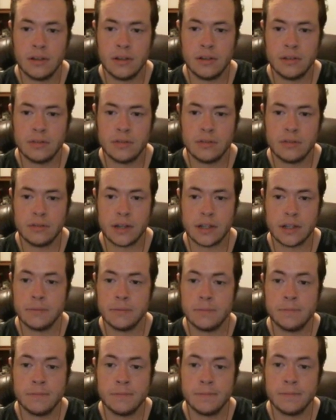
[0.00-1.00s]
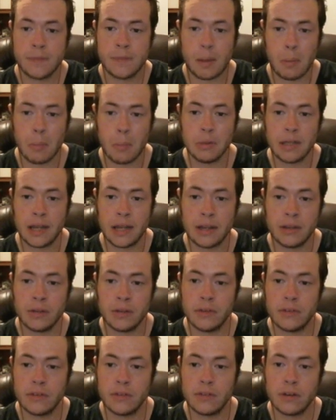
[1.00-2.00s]
Fucking, I'm a millennial.
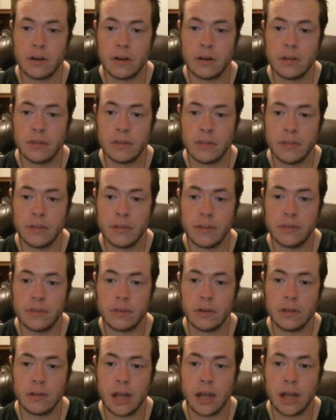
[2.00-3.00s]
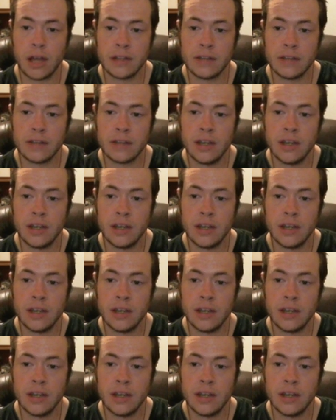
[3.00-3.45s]
This is our lot in life.